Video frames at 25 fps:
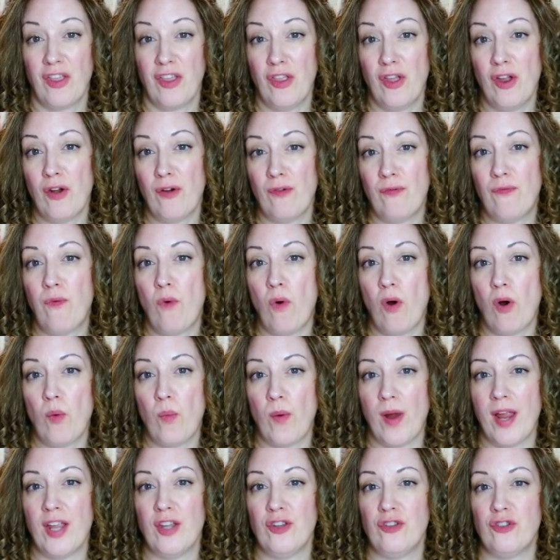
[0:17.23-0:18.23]
There are 4
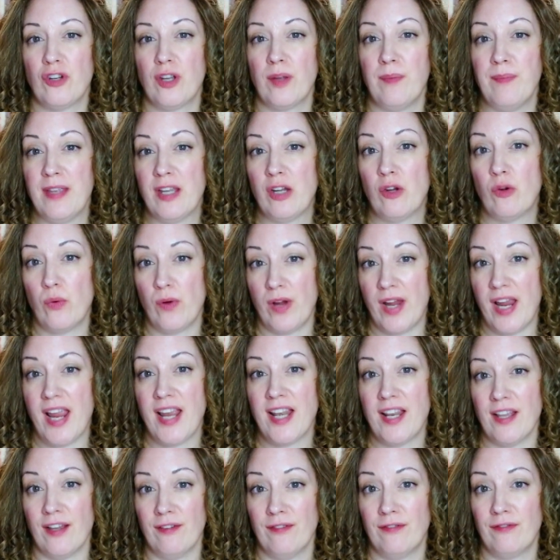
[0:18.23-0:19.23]
ways you can be
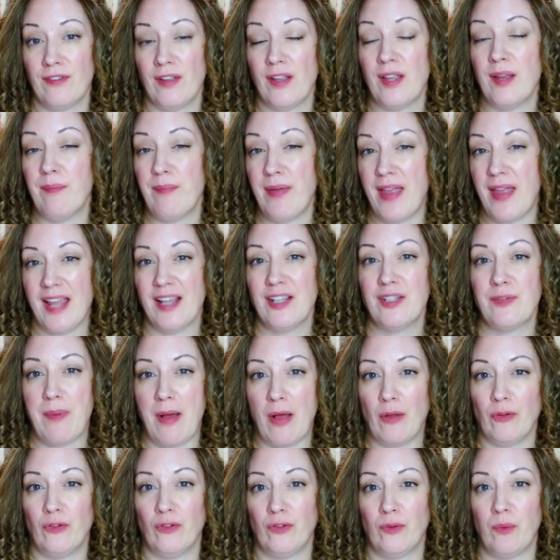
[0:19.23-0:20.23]
creative in paying
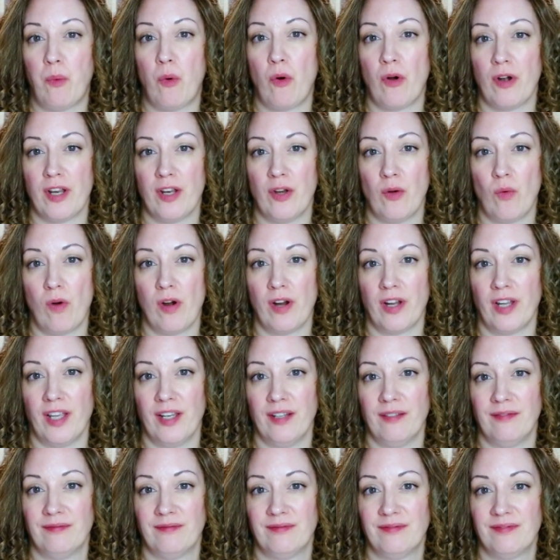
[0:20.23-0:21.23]
spousal support in
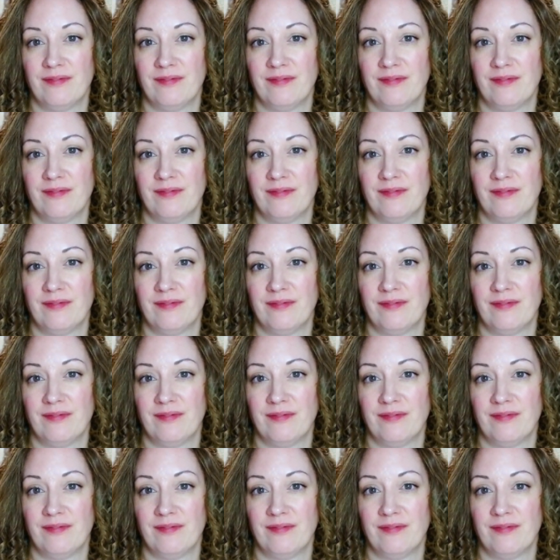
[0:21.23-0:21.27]
Oregon.